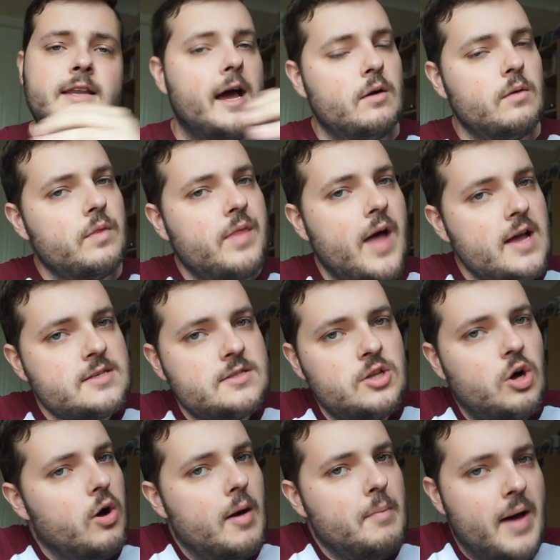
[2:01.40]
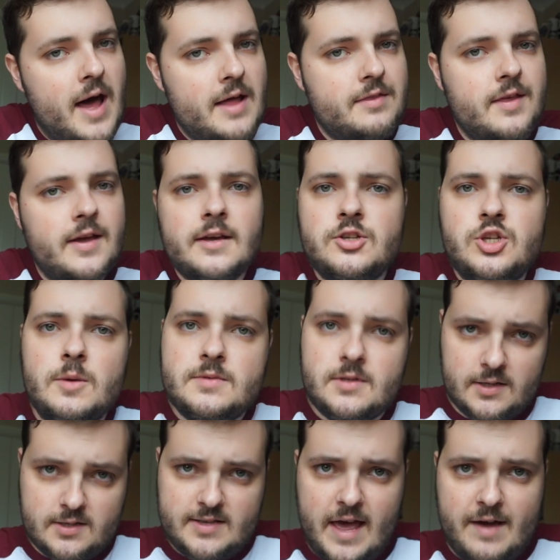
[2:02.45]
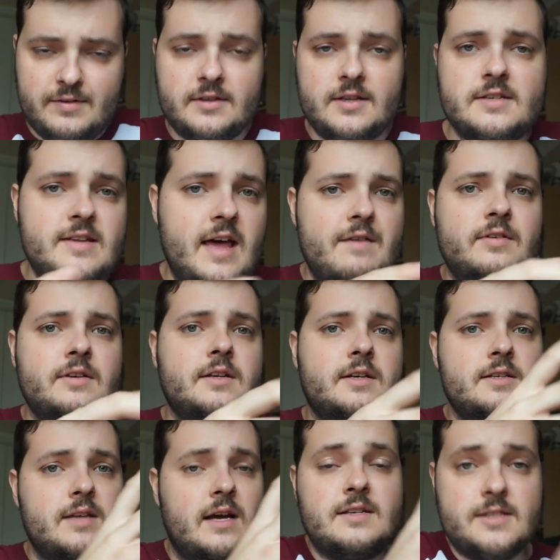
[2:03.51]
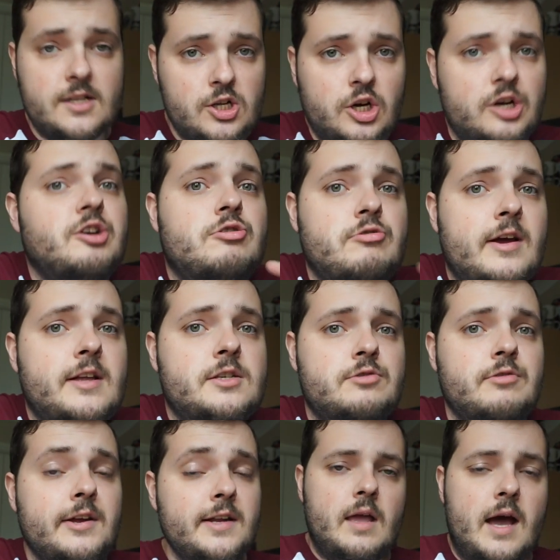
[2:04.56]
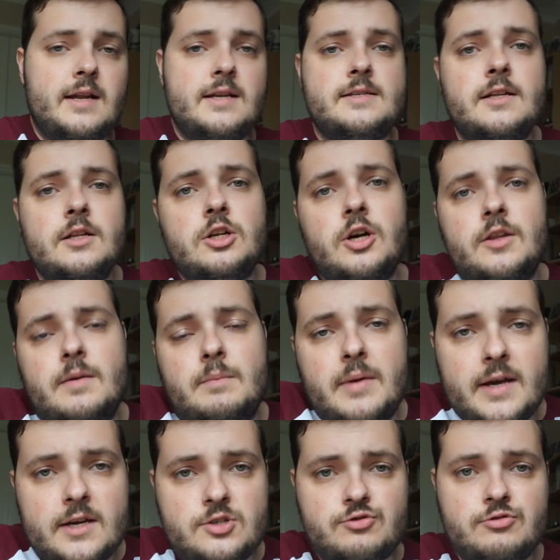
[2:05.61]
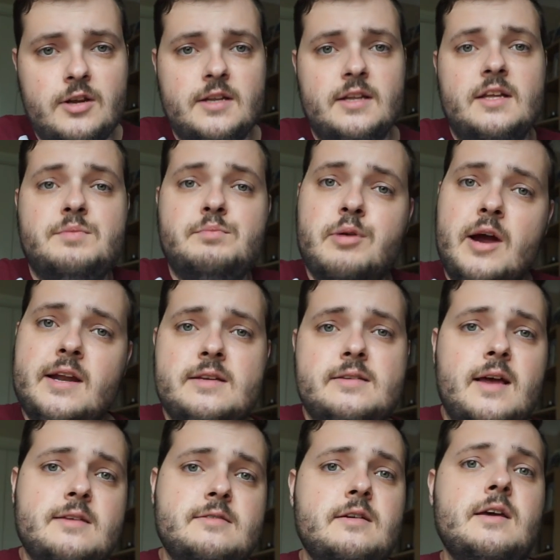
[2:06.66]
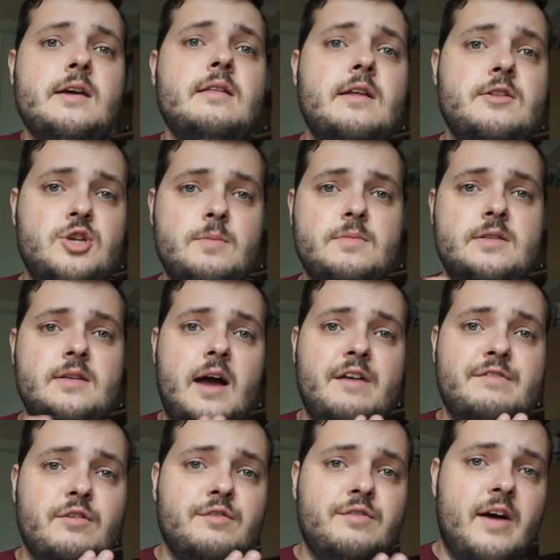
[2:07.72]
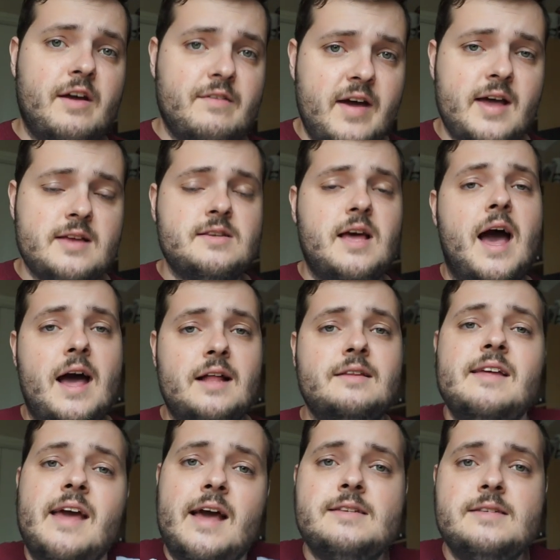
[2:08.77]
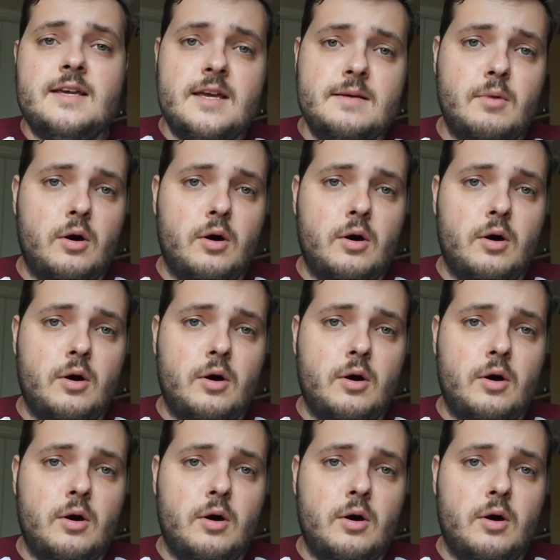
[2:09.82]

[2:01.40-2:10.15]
Now, that's not a bad thing in terms of the 7. The 7 has still got a great screen, and it's still got a bigger screen than its predecessor in terms of the iPhone 5S and the SE